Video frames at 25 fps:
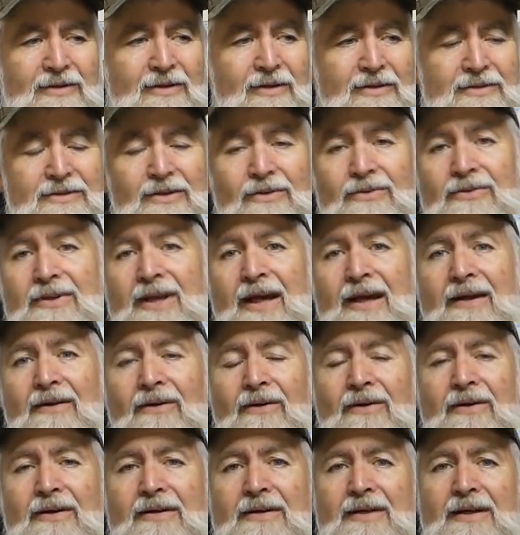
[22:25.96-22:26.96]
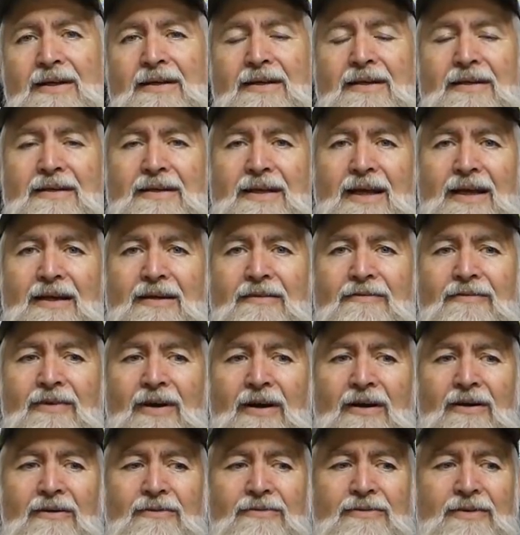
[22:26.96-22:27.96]
I took that on, and that
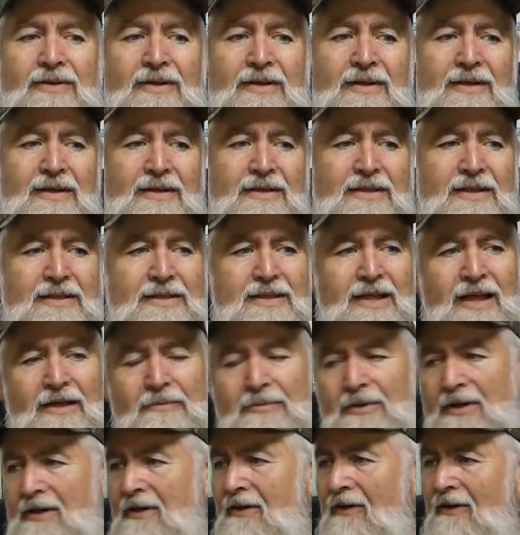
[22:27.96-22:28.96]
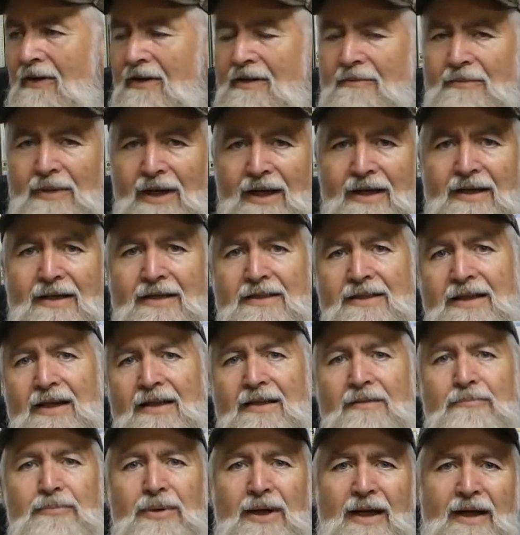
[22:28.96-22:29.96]
involved just keeping an eye on the
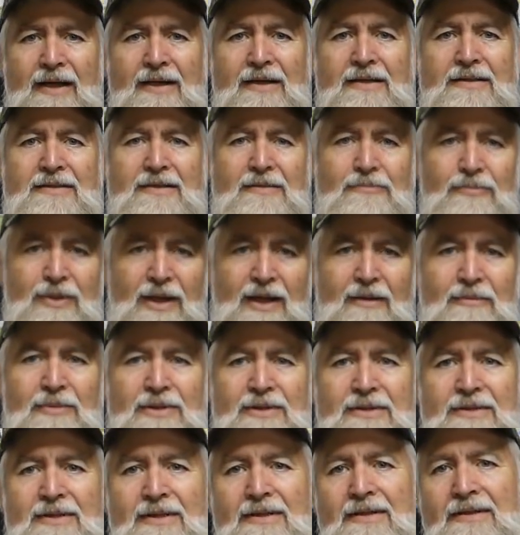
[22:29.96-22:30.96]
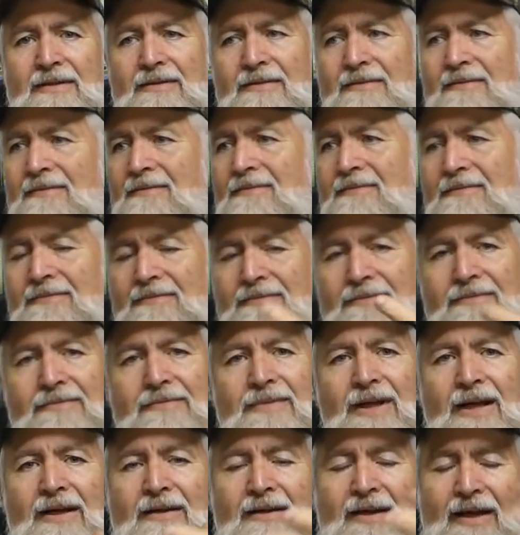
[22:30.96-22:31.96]
maintenance, the painters, the plumbers,
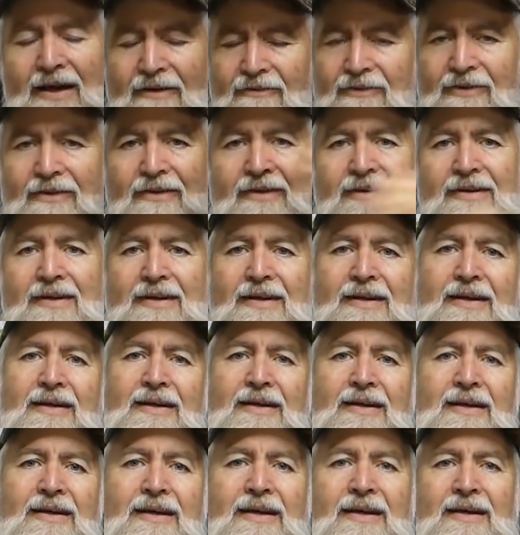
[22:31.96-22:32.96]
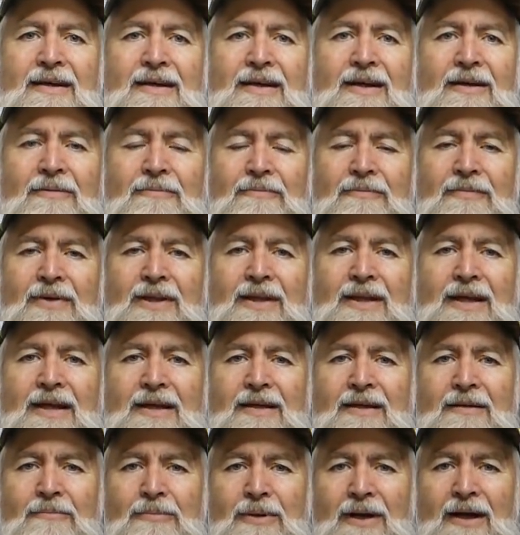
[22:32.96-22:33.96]
everything, and in
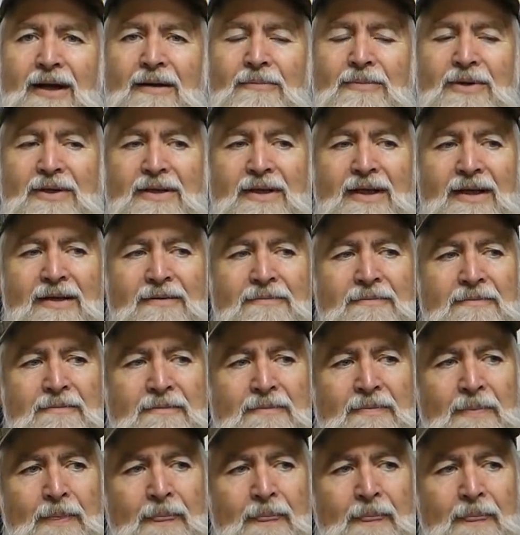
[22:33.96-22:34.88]
that department. Then